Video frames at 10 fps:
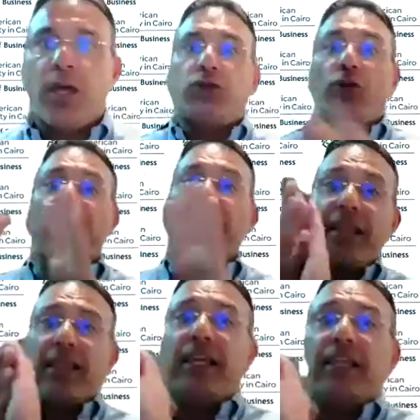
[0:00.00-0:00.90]
So three
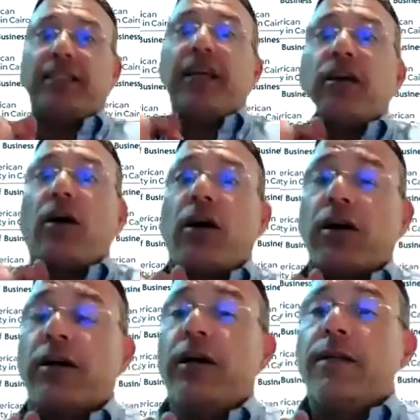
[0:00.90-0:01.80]
things that
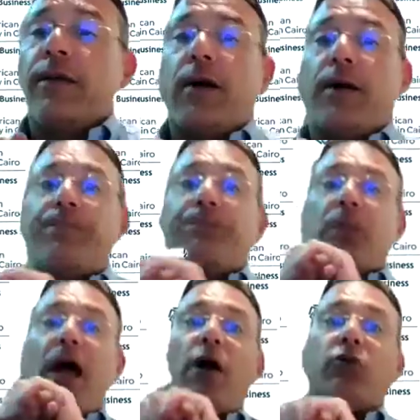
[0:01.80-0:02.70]
are
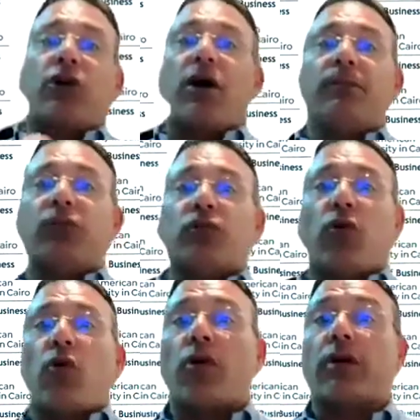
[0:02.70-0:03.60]
outcomes
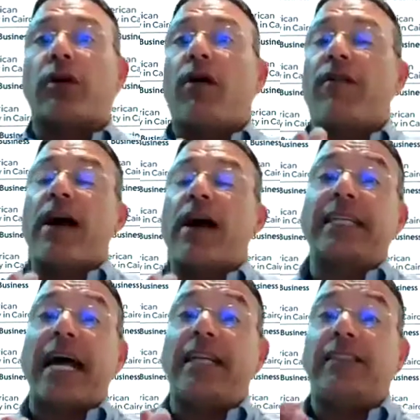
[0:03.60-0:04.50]
or of
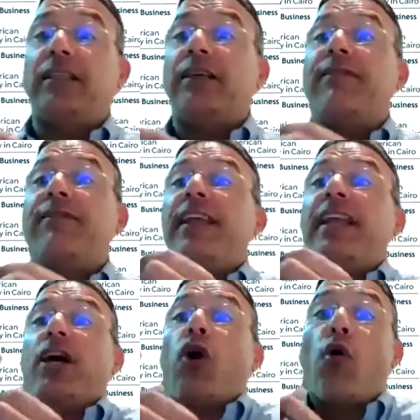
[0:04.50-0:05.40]
anxiety:
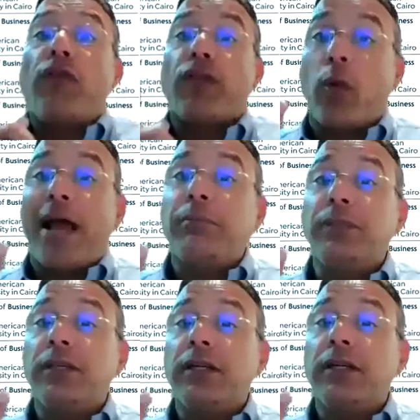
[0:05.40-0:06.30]
feeling overwhelmed,